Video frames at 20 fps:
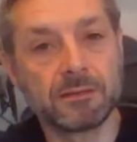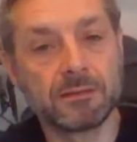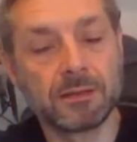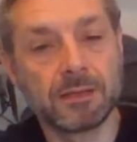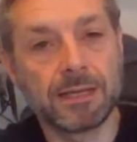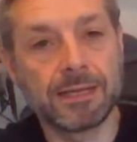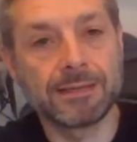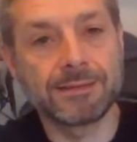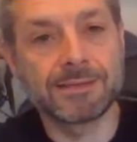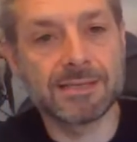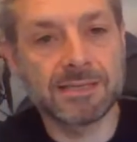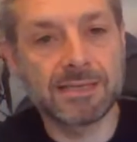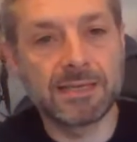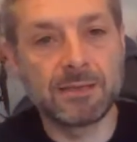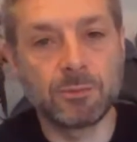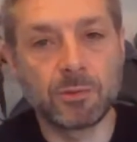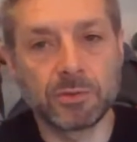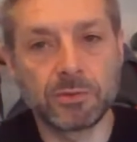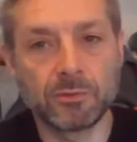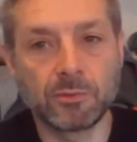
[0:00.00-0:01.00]
and see
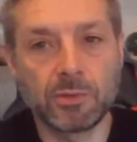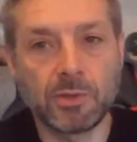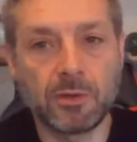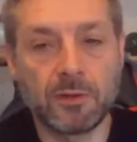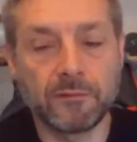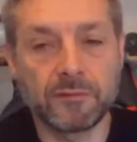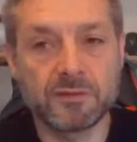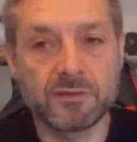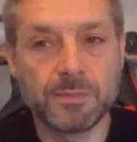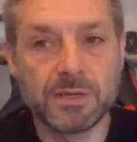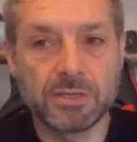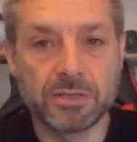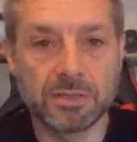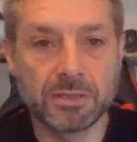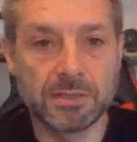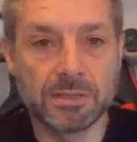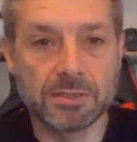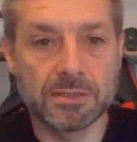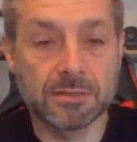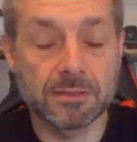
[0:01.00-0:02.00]
what your life's mission
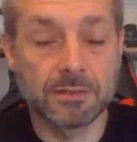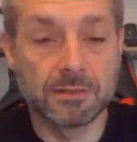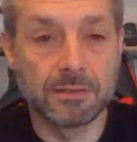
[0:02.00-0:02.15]
is.